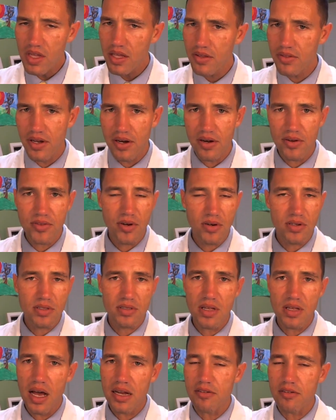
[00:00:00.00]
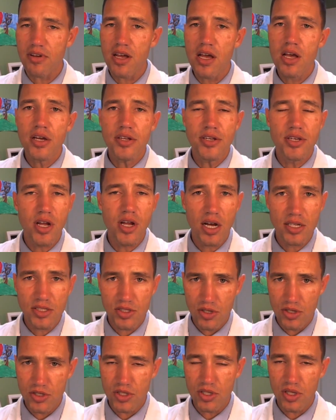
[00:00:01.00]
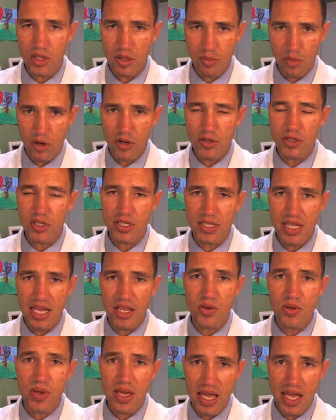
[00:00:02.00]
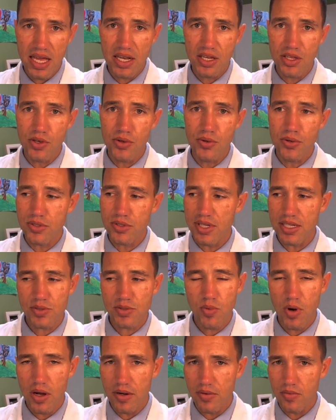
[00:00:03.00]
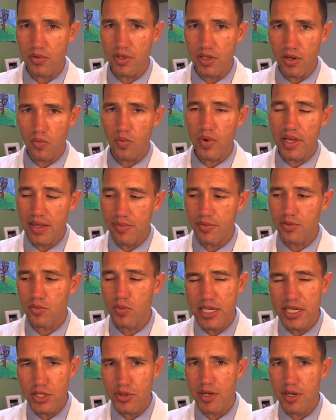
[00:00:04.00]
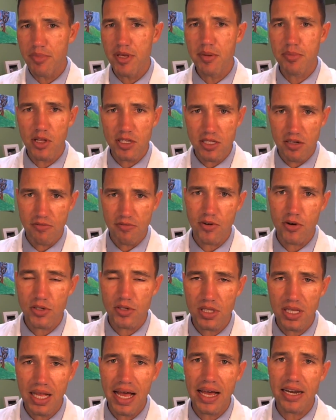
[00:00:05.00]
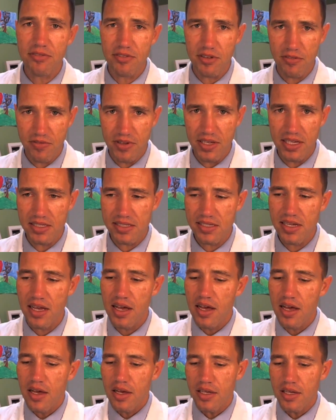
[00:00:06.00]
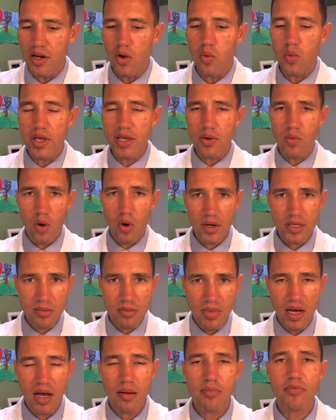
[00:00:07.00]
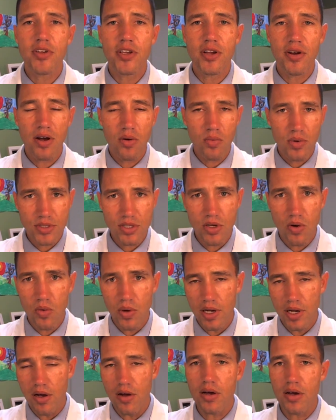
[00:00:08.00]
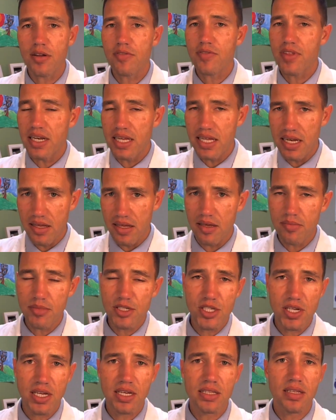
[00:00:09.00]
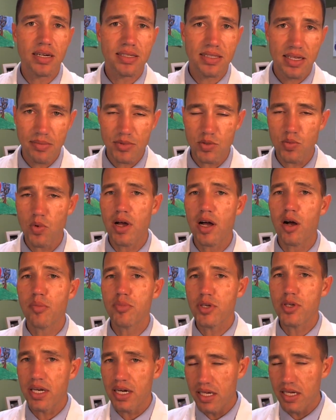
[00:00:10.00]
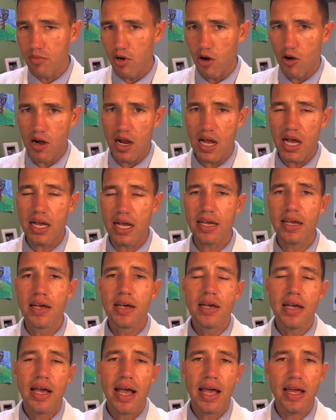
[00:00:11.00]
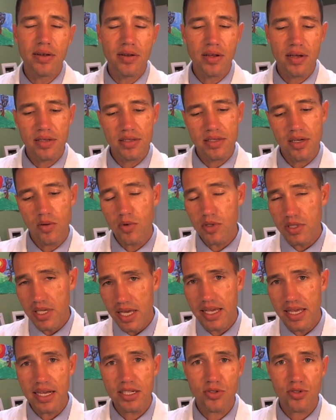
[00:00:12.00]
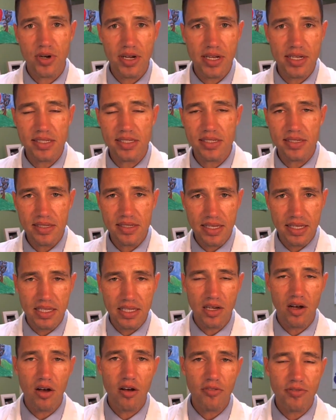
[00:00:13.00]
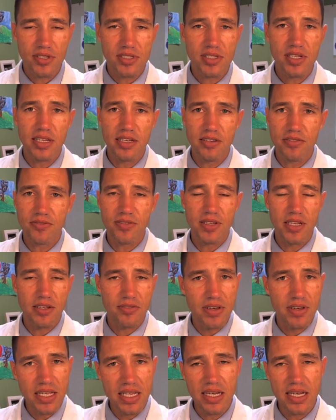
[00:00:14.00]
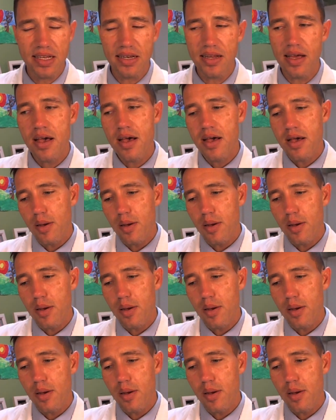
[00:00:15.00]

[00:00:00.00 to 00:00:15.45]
There are a lot of non-surgical approaches that you can use. That's what we treat people as a first line of defense. We work them up, figure out what's going on. If they need imaging, a lot of times we'll help you get an MRI, and we'll take X-rays in the office if needed.